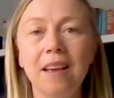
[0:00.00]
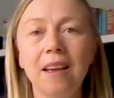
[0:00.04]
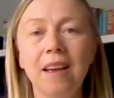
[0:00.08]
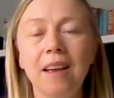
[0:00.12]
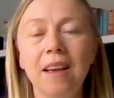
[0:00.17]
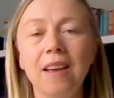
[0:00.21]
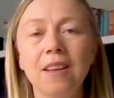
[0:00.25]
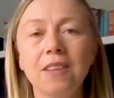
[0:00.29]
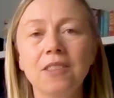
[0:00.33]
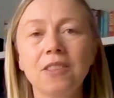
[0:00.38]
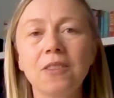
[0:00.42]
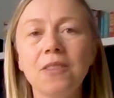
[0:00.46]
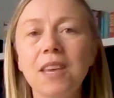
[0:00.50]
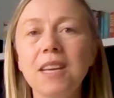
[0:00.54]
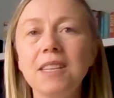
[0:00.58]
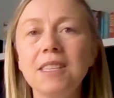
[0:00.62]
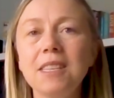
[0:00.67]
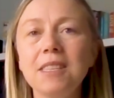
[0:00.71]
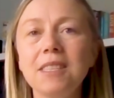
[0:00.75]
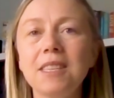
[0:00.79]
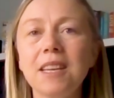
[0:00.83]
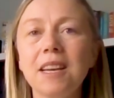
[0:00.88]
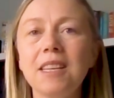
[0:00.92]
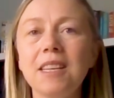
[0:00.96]
So they
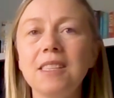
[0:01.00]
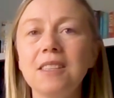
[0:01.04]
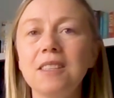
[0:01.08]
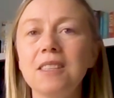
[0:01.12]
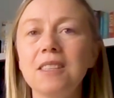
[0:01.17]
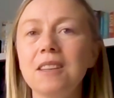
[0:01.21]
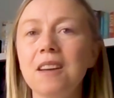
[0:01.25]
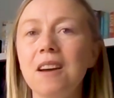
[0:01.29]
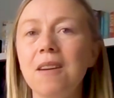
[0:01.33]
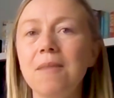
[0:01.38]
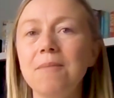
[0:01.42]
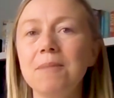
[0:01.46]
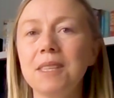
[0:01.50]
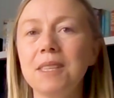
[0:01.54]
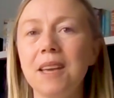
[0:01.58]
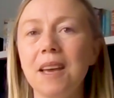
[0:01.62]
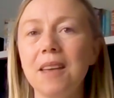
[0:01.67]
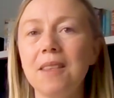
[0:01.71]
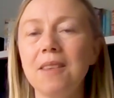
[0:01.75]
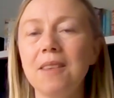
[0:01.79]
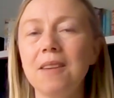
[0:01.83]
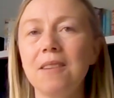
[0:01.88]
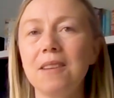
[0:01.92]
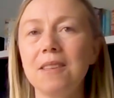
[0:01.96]
decided to come
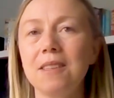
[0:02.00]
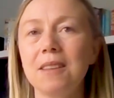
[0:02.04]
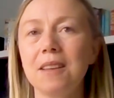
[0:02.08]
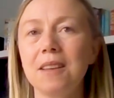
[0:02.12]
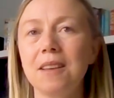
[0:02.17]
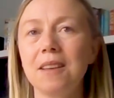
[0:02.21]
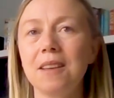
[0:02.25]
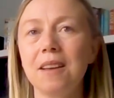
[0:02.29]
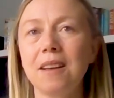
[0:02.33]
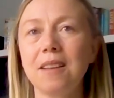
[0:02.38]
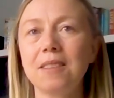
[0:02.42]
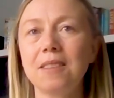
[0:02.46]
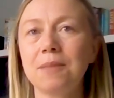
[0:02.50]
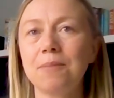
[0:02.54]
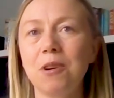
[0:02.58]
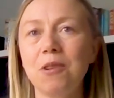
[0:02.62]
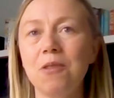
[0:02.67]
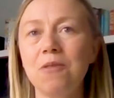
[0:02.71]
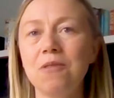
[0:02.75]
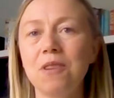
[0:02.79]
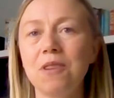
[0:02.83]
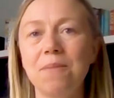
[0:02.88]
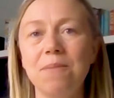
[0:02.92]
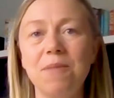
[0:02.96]
together as a
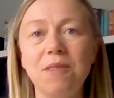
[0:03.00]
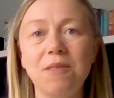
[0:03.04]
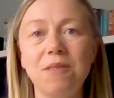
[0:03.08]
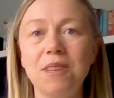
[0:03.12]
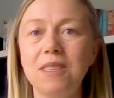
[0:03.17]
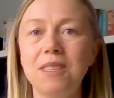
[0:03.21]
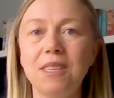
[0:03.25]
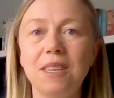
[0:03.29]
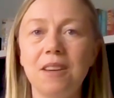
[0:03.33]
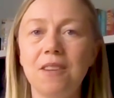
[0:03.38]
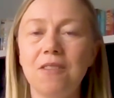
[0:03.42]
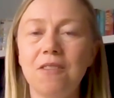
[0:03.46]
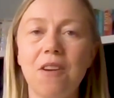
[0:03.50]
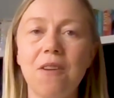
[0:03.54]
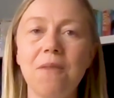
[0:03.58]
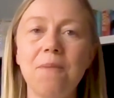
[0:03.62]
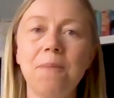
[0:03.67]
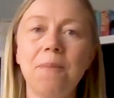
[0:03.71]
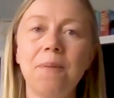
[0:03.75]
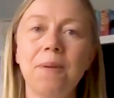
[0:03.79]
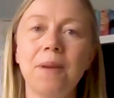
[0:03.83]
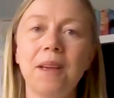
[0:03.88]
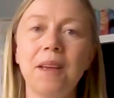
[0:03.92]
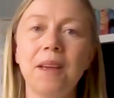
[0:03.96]
small community group
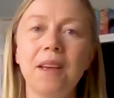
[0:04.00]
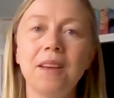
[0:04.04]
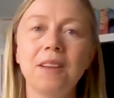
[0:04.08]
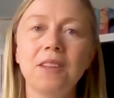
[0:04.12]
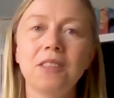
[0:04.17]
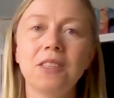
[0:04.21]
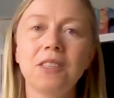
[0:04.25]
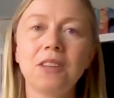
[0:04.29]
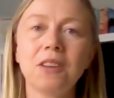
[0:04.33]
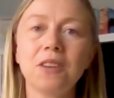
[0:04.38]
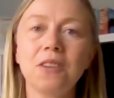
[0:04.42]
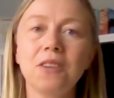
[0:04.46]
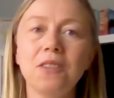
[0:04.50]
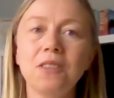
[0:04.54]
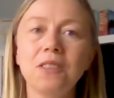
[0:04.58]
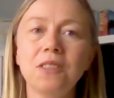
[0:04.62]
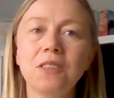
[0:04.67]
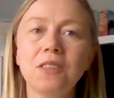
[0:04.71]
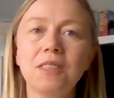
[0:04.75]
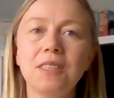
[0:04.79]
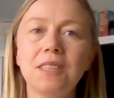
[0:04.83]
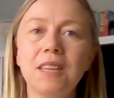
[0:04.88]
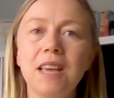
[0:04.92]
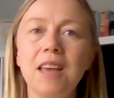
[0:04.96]
to
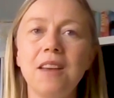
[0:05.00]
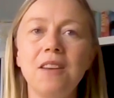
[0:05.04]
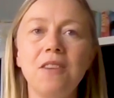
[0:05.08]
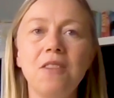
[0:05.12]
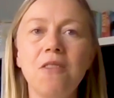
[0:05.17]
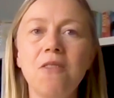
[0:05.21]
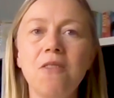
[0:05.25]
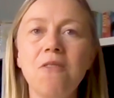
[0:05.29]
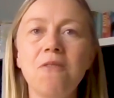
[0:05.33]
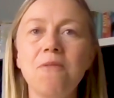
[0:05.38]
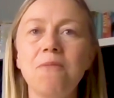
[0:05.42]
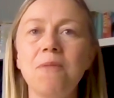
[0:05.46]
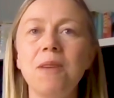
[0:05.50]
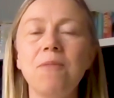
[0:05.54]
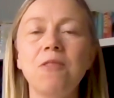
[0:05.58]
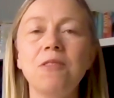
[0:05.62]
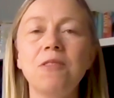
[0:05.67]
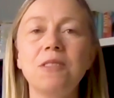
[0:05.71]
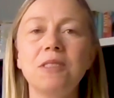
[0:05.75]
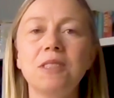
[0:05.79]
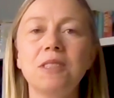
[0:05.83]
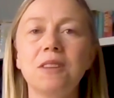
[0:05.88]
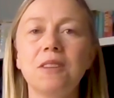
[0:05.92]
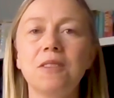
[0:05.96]
say, no, we
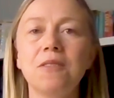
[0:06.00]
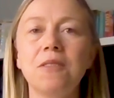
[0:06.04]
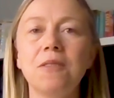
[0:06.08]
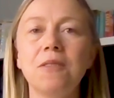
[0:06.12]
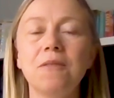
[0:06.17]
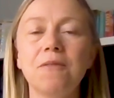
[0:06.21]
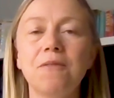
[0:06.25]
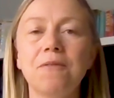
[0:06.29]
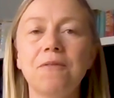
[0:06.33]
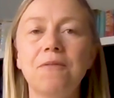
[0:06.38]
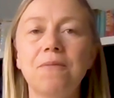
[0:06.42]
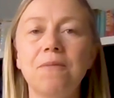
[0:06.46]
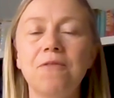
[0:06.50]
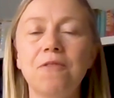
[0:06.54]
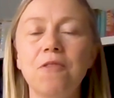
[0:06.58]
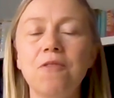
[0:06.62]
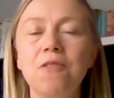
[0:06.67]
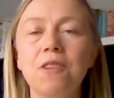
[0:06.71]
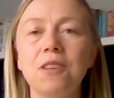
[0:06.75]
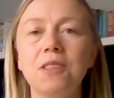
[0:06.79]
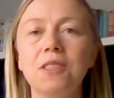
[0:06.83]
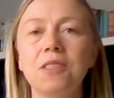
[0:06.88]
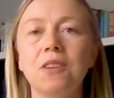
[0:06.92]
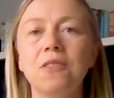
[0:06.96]
want to
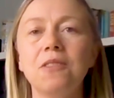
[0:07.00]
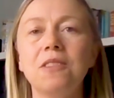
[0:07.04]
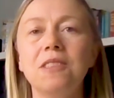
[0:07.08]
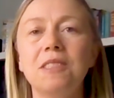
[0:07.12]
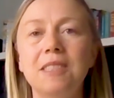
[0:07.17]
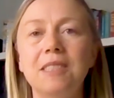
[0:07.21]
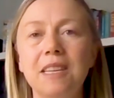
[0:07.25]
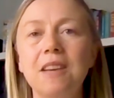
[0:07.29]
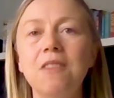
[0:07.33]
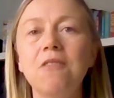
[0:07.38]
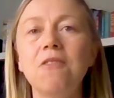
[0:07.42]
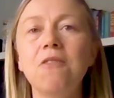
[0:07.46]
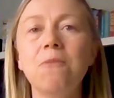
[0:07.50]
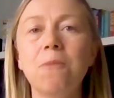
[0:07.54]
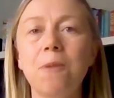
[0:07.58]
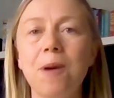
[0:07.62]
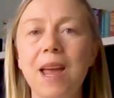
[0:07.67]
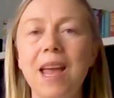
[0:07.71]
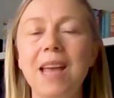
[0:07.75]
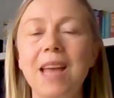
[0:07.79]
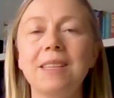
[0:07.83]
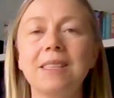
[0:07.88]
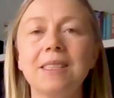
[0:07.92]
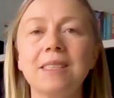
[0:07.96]
focus on zero
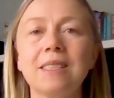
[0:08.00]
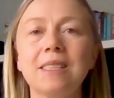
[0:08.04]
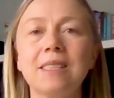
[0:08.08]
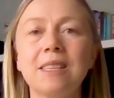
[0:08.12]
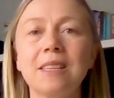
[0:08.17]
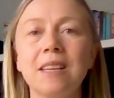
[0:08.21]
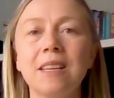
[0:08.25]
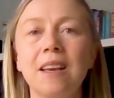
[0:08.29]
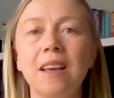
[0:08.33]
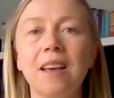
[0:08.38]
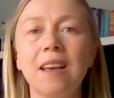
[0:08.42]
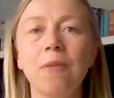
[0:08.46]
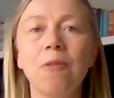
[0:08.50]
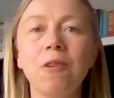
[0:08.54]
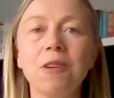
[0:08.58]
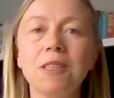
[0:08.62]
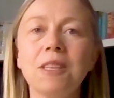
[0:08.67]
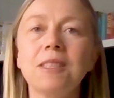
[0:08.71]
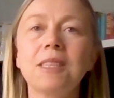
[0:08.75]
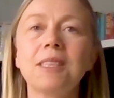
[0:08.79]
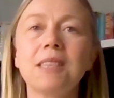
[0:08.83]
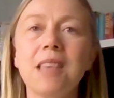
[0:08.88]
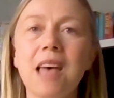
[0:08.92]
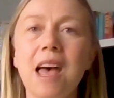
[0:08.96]
waste. What
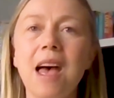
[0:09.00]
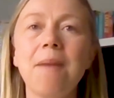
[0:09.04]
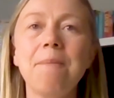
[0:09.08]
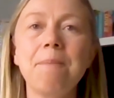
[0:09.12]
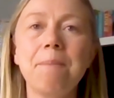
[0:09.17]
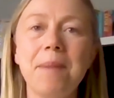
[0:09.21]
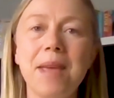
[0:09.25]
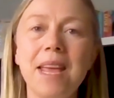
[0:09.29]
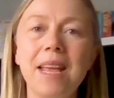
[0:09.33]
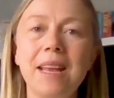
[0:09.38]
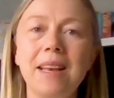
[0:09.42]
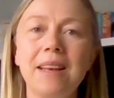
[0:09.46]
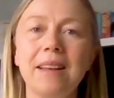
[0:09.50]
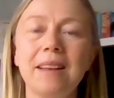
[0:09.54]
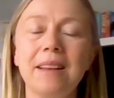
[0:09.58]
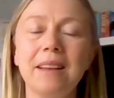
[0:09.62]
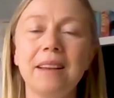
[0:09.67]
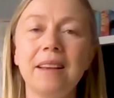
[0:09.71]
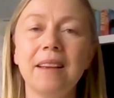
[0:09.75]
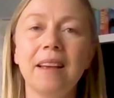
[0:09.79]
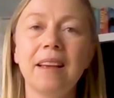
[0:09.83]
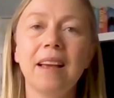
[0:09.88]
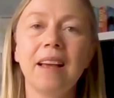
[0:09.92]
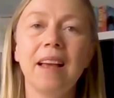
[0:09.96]
does that mean?
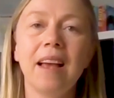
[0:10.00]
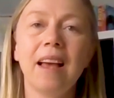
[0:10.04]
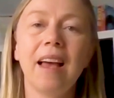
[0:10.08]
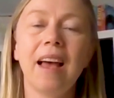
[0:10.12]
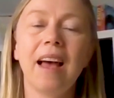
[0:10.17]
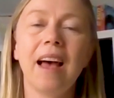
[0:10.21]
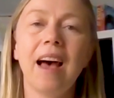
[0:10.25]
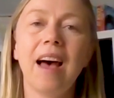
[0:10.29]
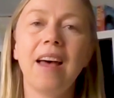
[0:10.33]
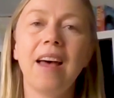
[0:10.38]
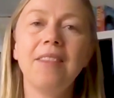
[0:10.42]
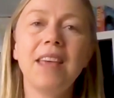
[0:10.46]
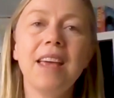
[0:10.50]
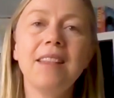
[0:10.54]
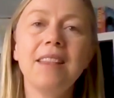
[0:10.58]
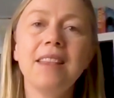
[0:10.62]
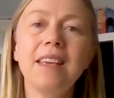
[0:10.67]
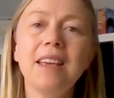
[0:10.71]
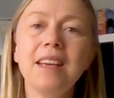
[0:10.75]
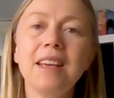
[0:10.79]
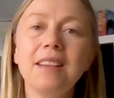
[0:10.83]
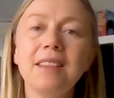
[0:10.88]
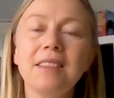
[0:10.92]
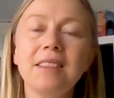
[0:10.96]
And then
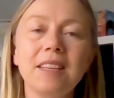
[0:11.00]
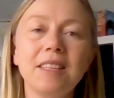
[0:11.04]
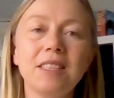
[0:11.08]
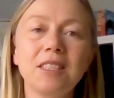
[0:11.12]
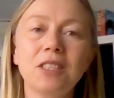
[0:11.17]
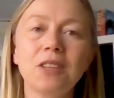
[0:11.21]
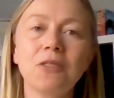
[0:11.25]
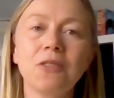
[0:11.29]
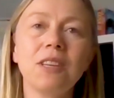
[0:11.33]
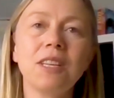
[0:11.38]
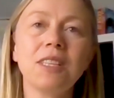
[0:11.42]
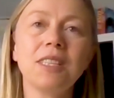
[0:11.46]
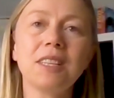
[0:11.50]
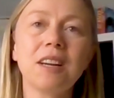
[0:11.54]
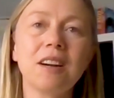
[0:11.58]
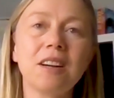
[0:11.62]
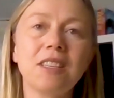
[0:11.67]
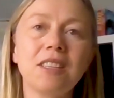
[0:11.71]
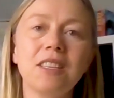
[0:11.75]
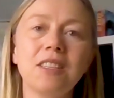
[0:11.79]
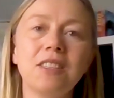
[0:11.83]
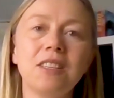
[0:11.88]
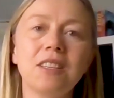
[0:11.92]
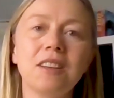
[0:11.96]
they
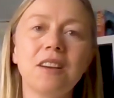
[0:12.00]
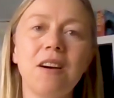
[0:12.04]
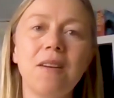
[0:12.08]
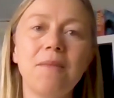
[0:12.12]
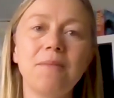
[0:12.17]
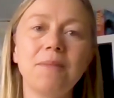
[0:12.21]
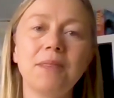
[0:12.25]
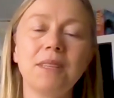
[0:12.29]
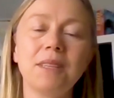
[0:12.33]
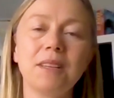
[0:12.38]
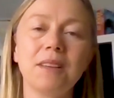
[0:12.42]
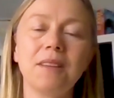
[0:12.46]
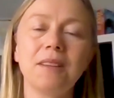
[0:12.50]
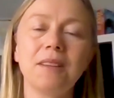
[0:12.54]
started to come to